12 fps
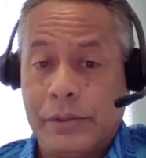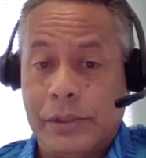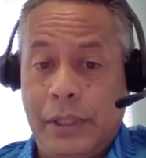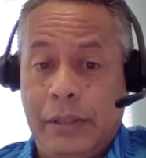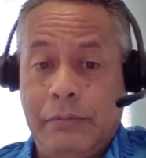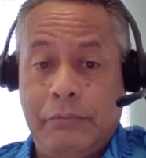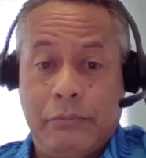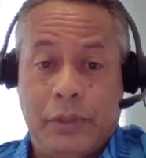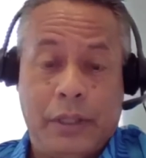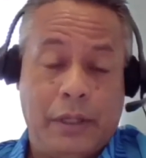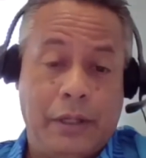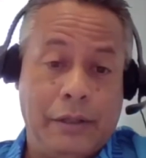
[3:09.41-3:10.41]
in
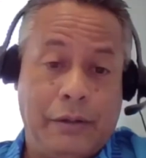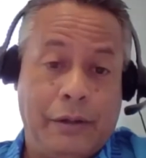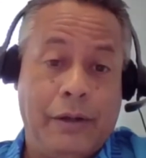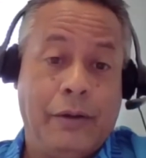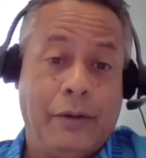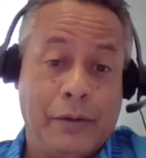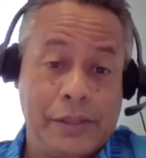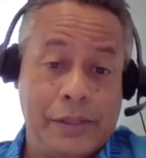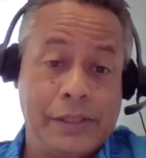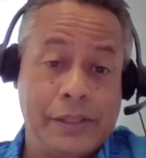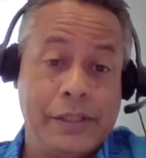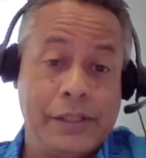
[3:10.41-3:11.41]
uh, or civil